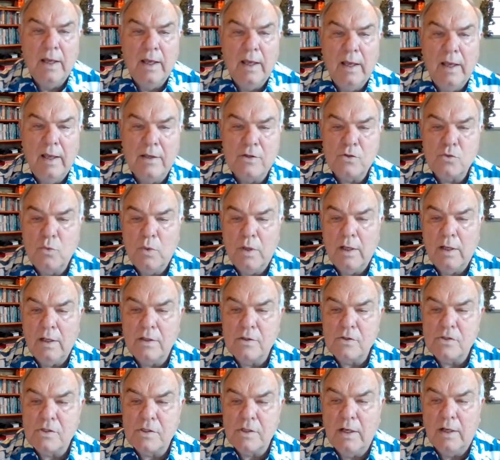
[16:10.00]
as well
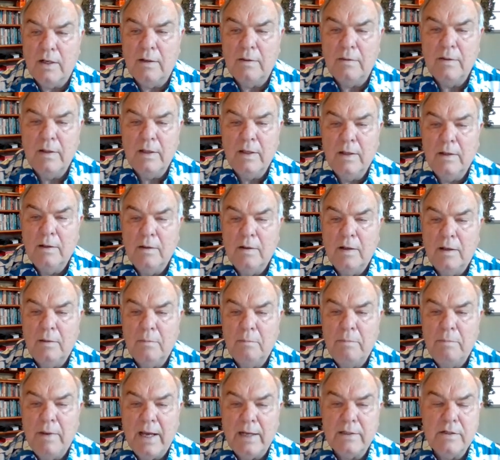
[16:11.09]
as
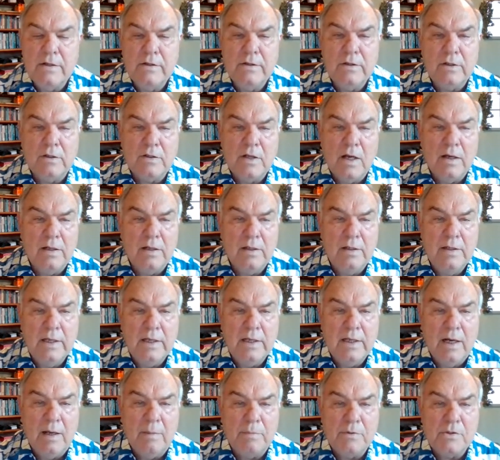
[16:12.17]
bacterial
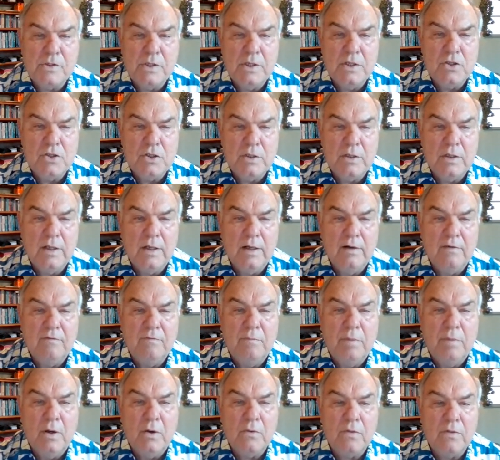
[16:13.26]
decomposition
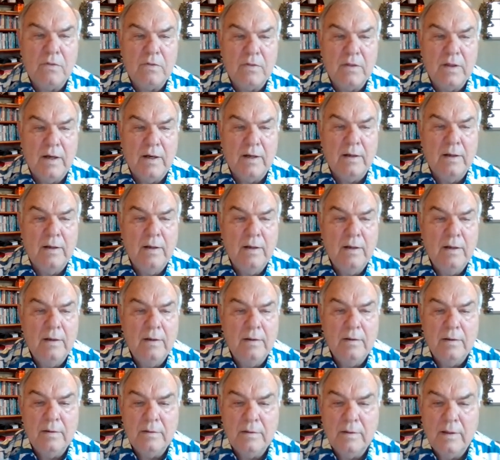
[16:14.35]
of both
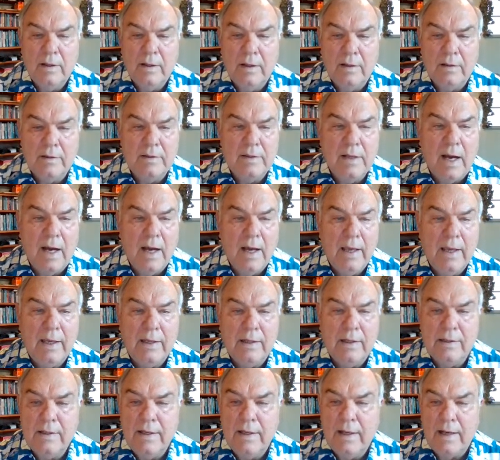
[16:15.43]
dying
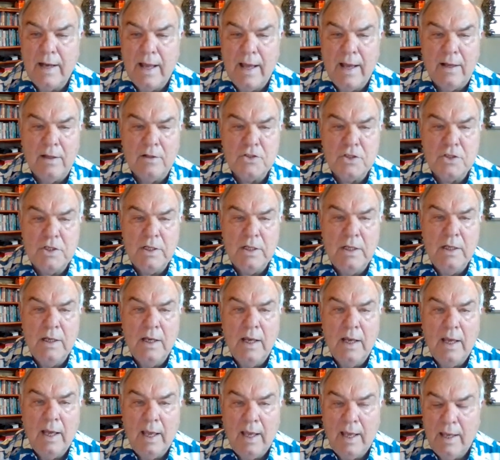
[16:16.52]
and dead algae
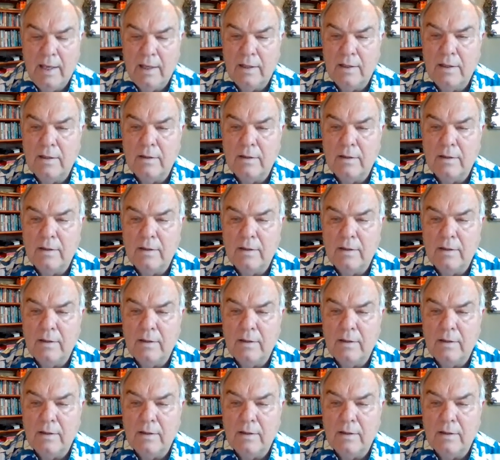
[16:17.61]
and